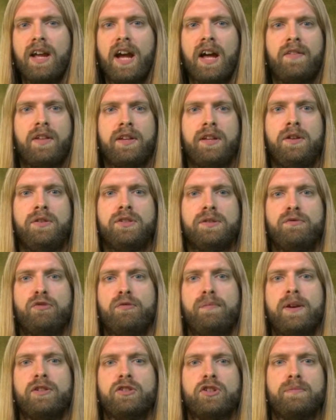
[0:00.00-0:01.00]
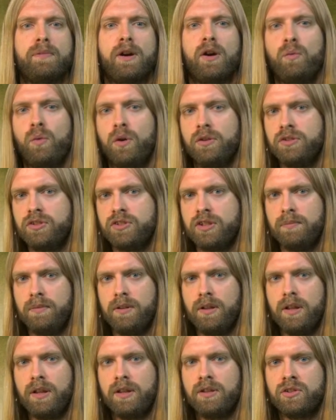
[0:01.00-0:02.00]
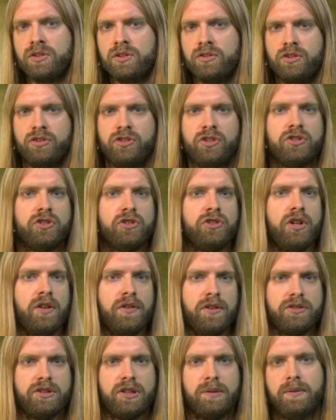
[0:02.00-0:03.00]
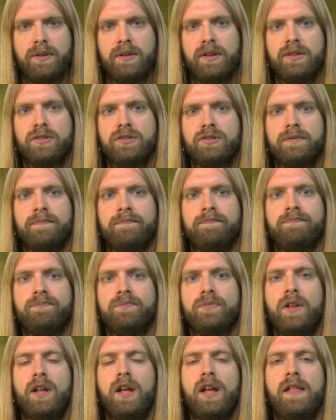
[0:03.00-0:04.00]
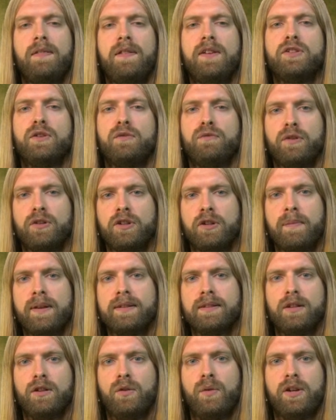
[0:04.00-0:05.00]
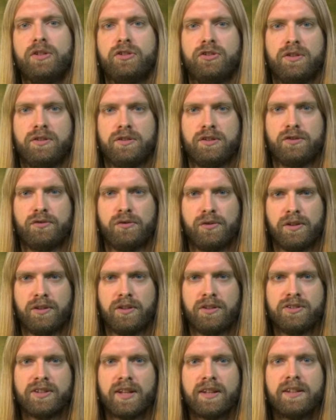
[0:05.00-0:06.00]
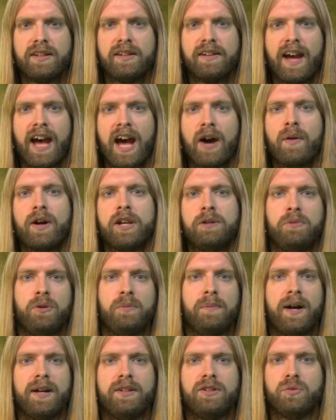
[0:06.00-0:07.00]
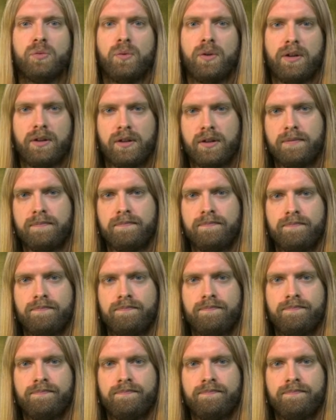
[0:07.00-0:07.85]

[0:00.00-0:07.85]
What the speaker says: and how they use information about one stimulus to judge another stimulus. These are fundamental questions for understanding how animal minds work.